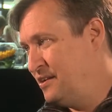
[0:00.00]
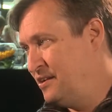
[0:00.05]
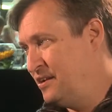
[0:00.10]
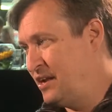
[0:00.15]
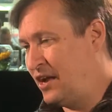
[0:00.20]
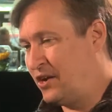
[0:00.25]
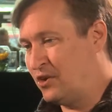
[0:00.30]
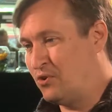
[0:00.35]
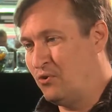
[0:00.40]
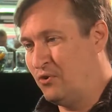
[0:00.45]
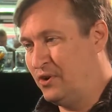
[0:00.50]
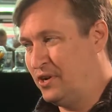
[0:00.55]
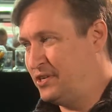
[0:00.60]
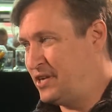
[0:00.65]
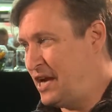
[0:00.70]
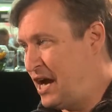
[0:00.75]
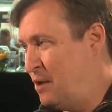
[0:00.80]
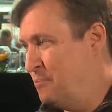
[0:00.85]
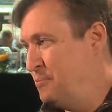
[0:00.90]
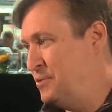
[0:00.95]
not according
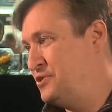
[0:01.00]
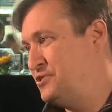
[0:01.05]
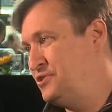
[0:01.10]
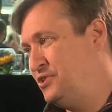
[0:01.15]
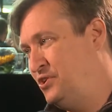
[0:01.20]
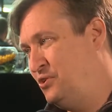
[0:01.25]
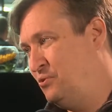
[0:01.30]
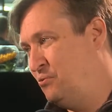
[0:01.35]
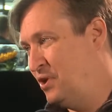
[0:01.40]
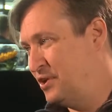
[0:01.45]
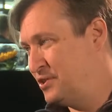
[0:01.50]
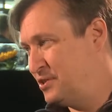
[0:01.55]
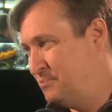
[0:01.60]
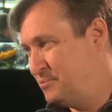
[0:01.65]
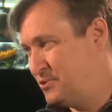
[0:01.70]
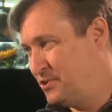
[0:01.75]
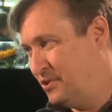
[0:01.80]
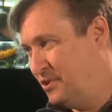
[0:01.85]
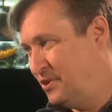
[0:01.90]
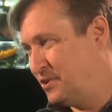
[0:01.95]
to how busy you want them
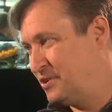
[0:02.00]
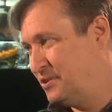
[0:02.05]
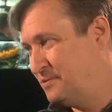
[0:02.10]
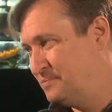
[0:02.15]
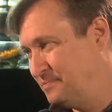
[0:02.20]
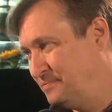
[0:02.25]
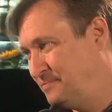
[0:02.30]
to look.